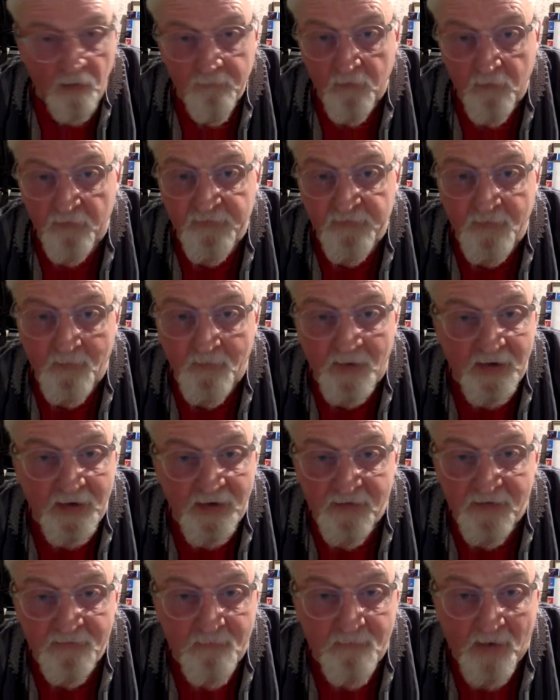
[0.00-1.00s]
got some
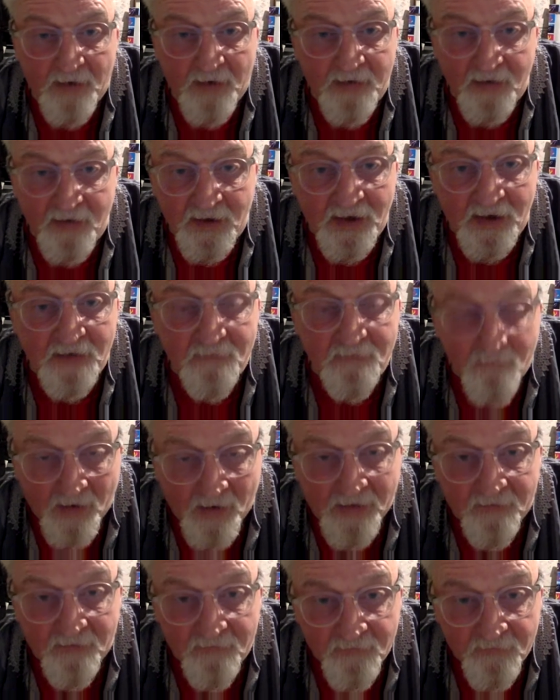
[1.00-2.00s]
unexpected
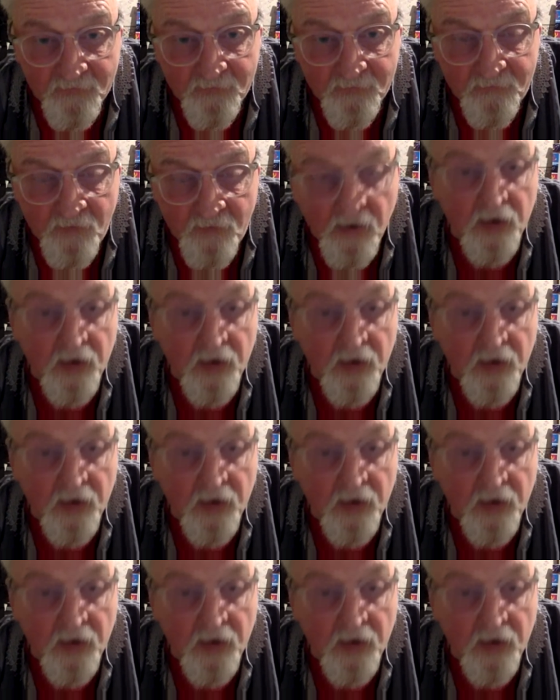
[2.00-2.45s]
expenses,